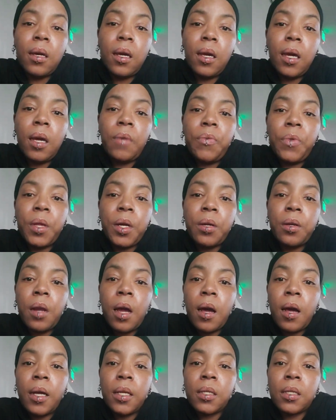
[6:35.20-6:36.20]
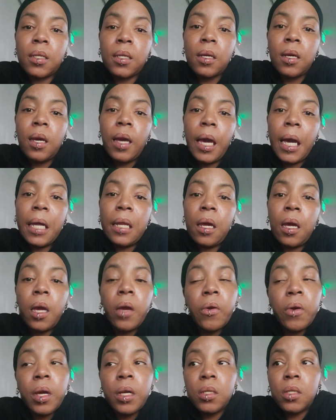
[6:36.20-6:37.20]
if they're not
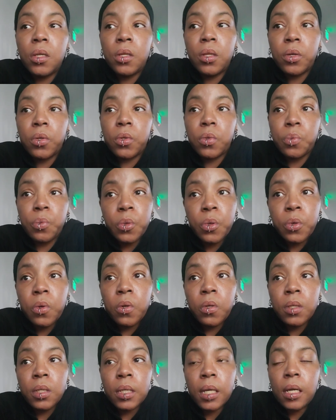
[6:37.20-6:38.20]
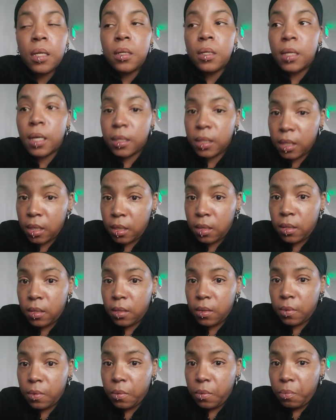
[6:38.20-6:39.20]
adhering to those rules, it doesn't
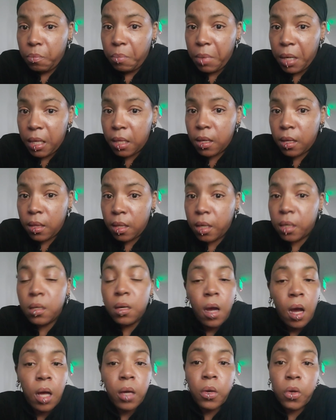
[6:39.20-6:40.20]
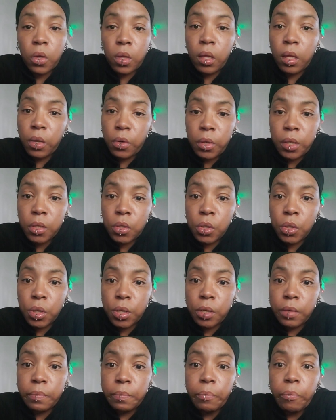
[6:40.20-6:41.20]
mean that they're not good
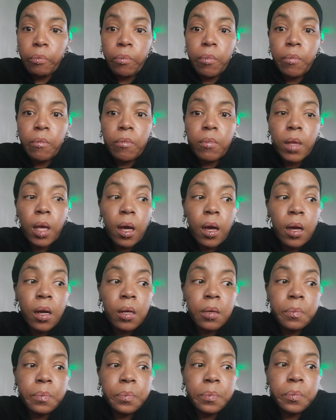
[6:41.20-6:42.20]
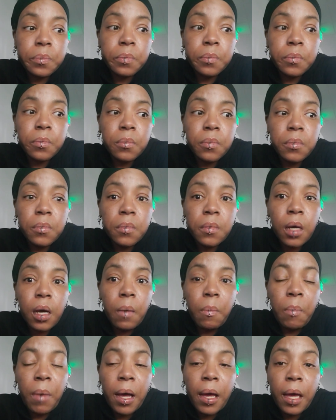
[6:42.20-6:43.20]
literature. Um,
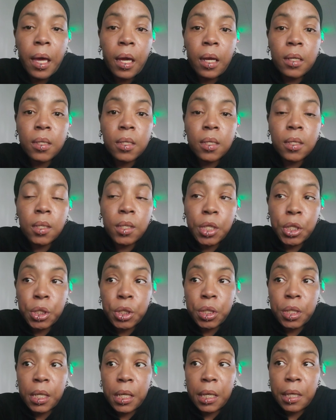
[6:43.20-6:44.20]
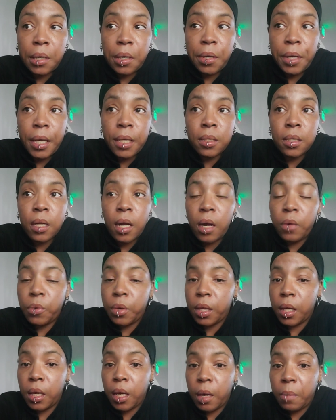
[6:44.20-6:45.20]
my decision here is not
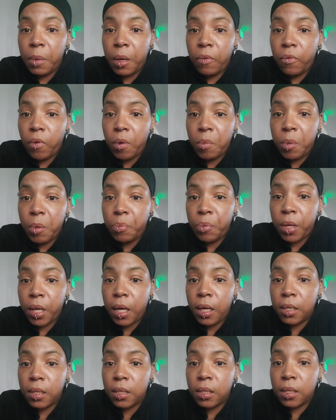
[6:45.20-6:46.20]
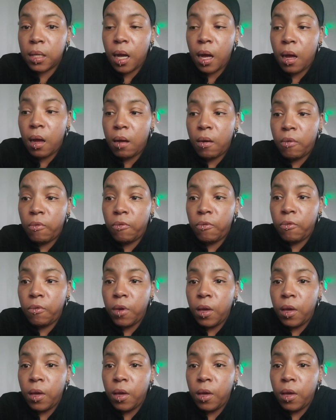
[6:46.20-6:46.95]
really coming from a place of